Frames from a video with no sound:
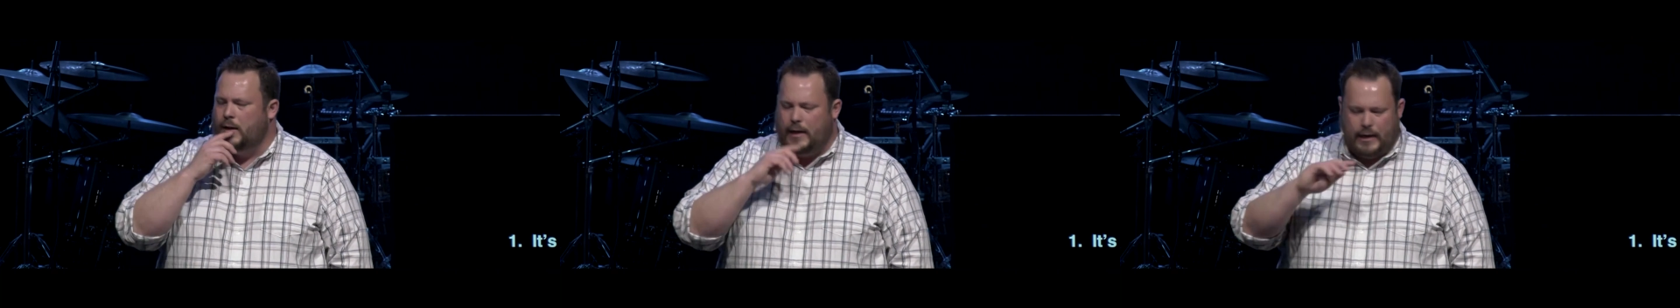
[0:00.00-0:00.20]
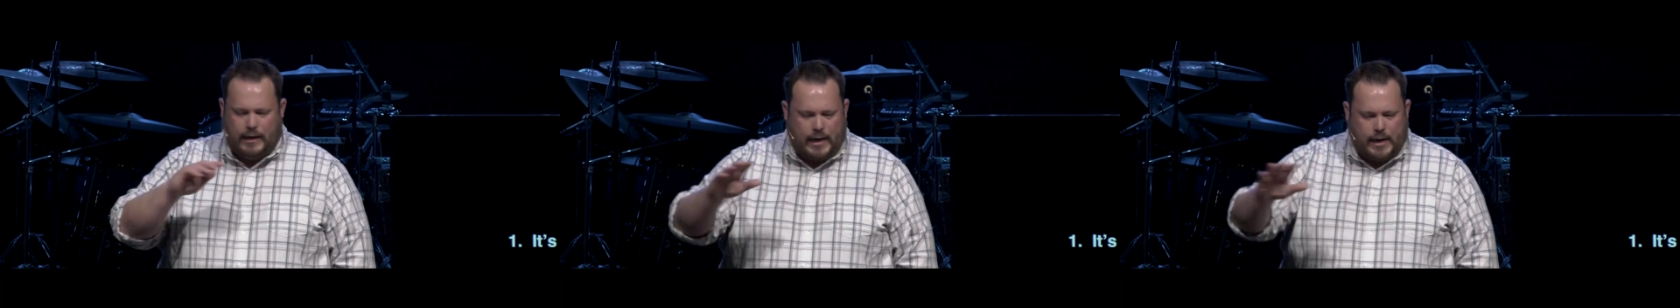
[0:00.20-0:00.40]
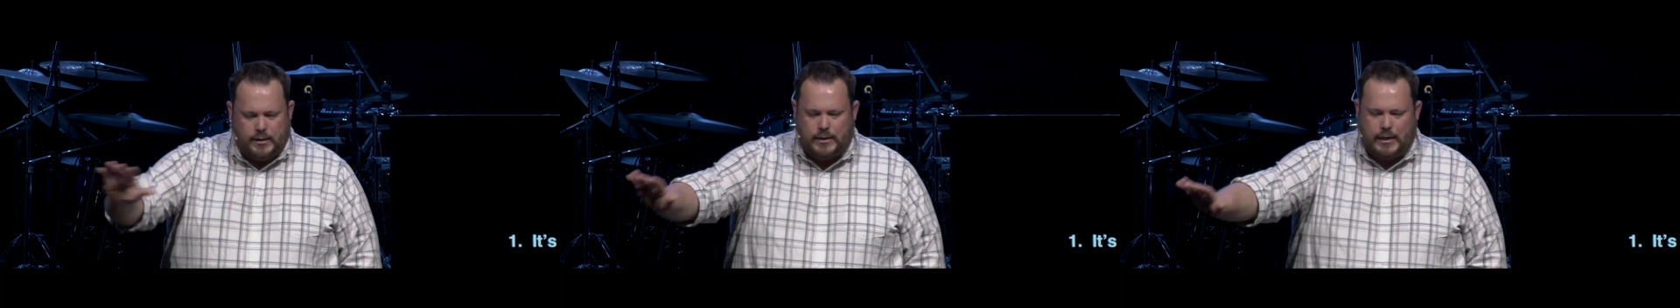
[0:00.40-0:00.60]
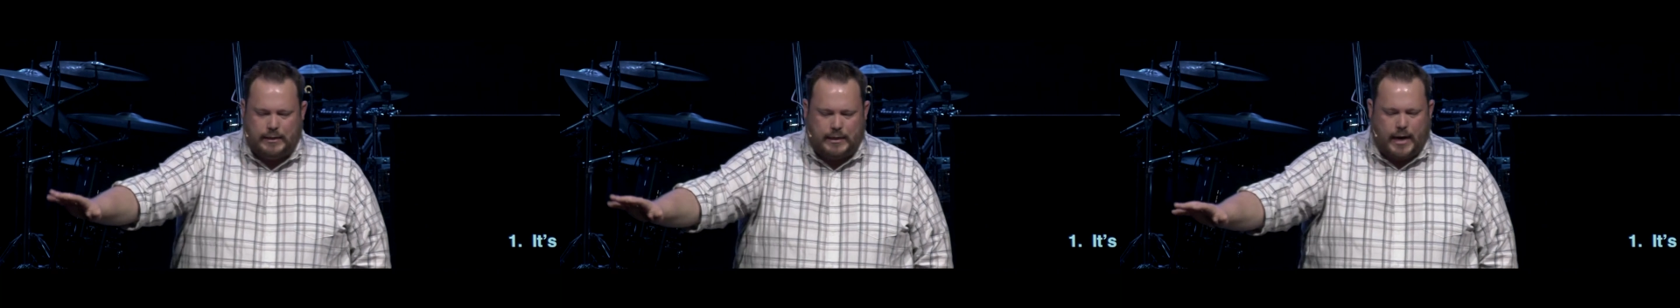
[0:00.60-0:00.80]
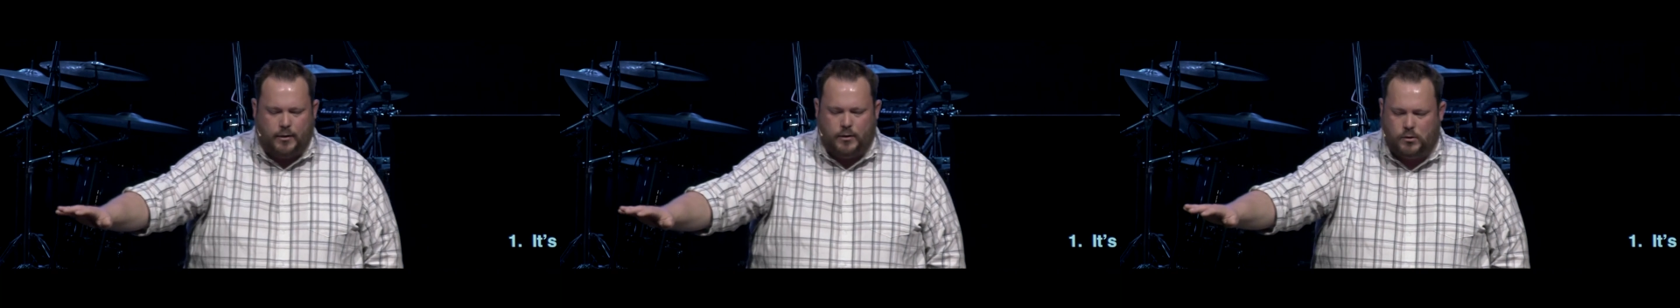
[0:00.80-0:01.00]
And guys like
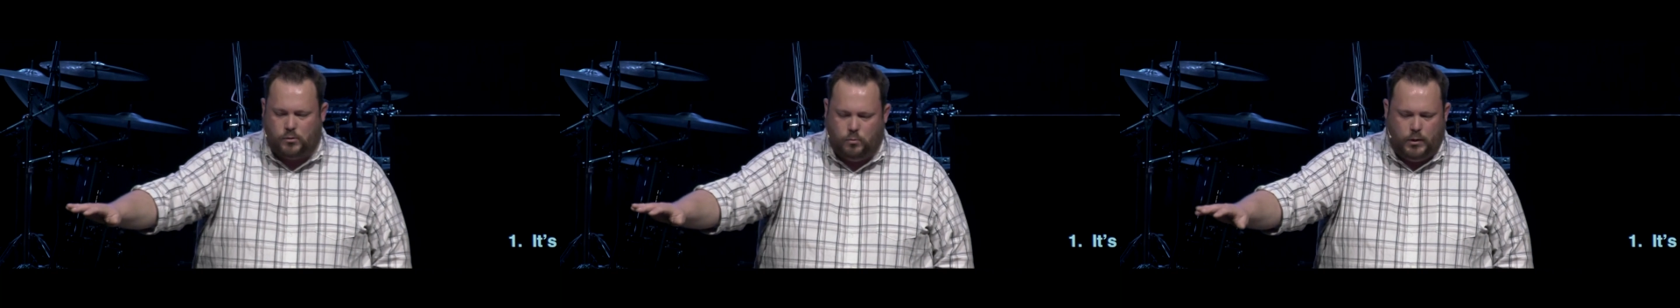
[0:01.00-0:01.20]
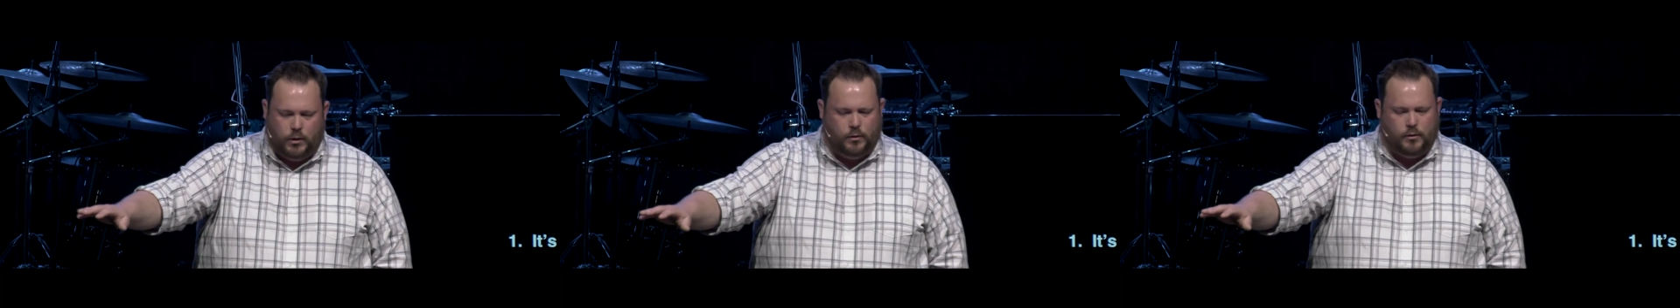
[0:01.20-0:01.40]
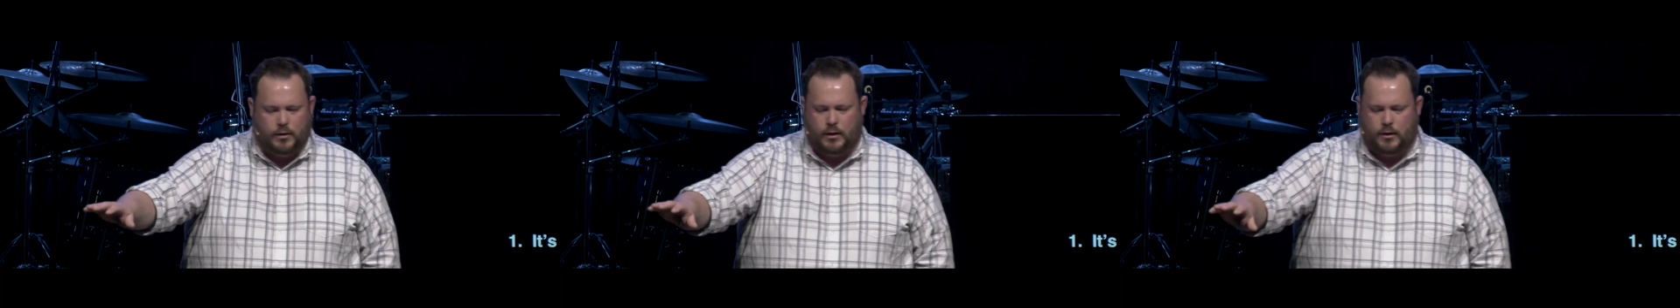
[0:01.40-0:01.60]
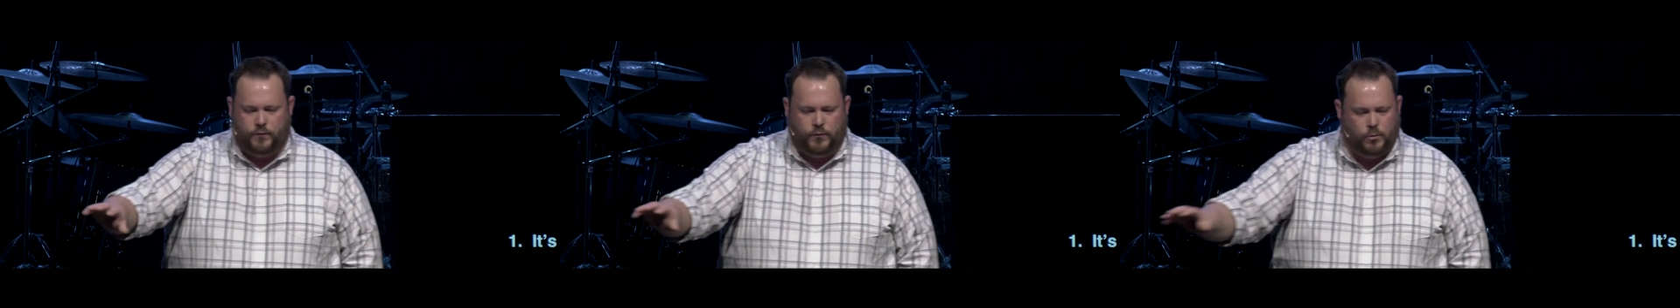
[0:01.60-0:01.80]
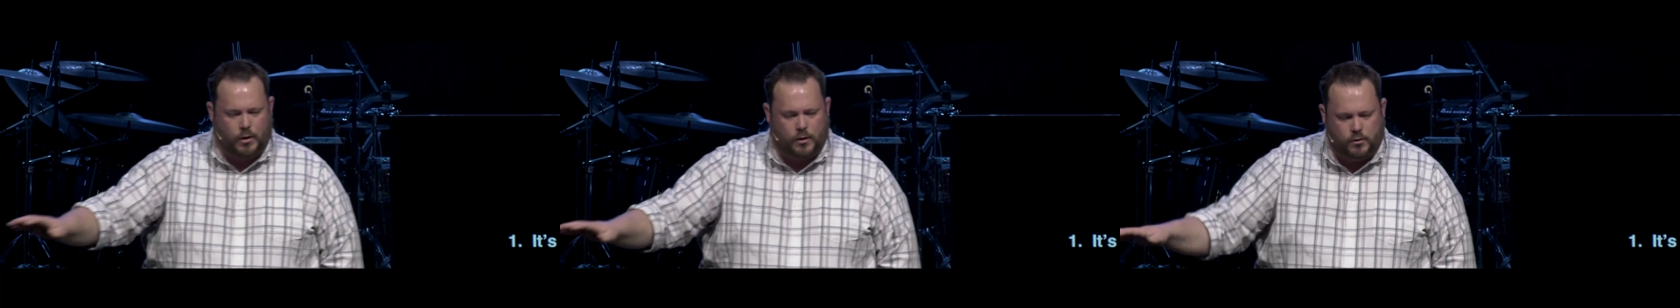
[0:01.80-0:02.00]
Dallas Willard and a
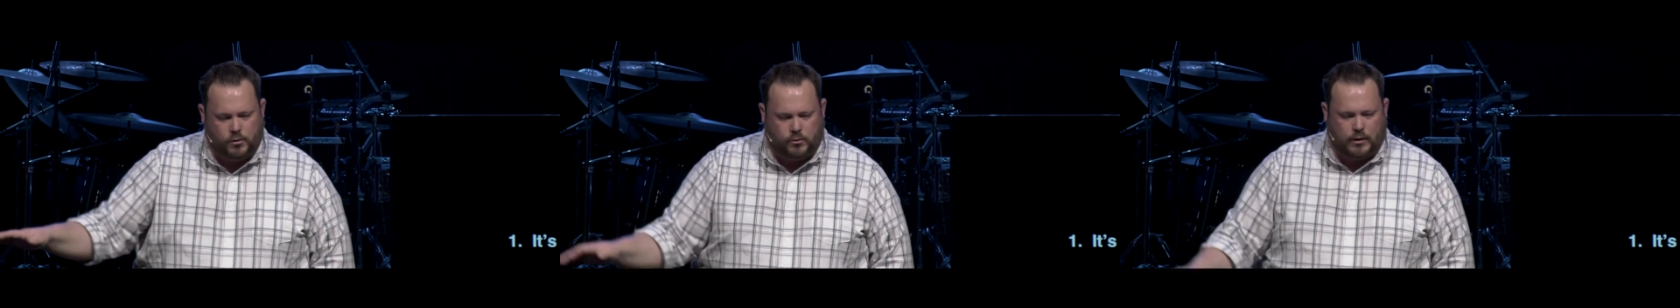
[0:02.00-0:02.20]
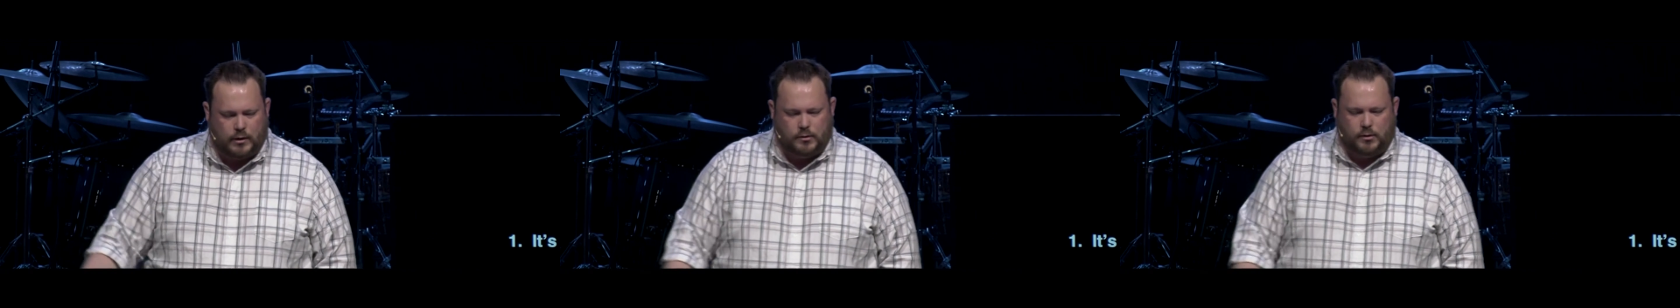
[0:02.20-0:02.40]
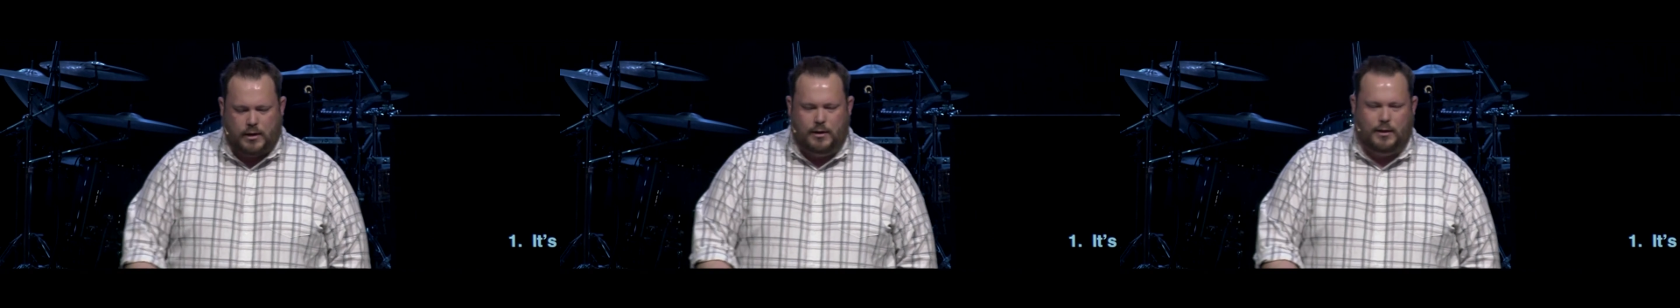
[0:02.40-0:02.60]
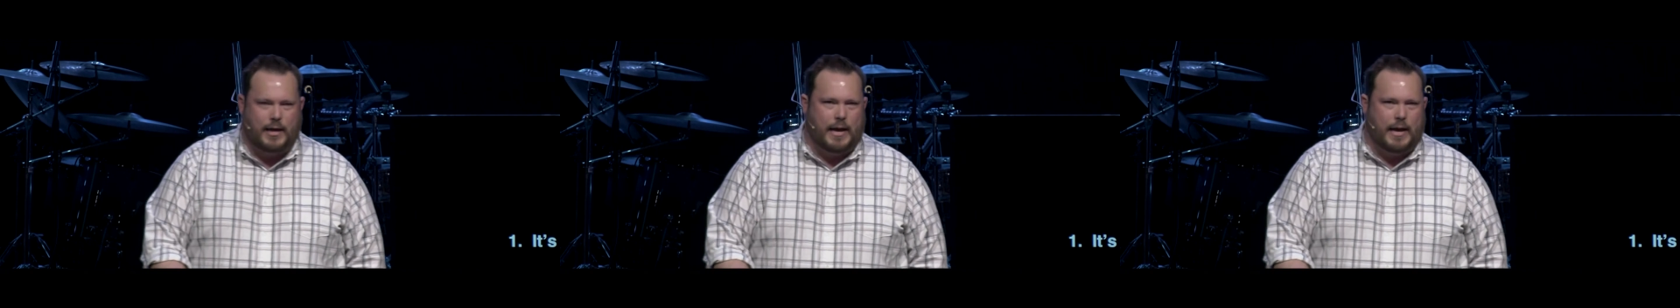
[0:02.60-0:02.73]
few others translate